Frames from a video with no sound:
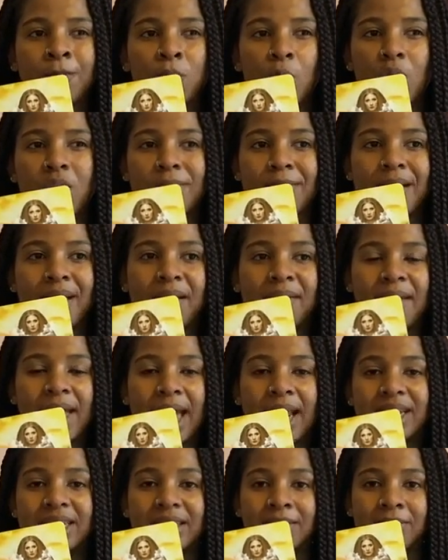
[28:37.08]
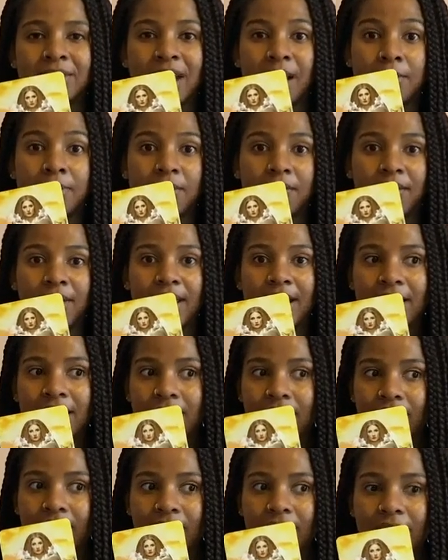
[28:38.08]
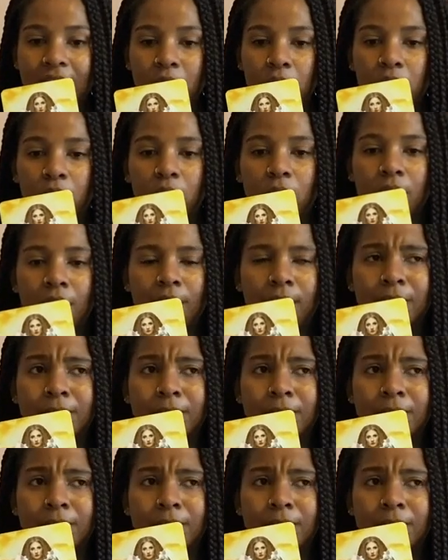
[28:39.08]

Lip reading: or you may have had some type of inkling or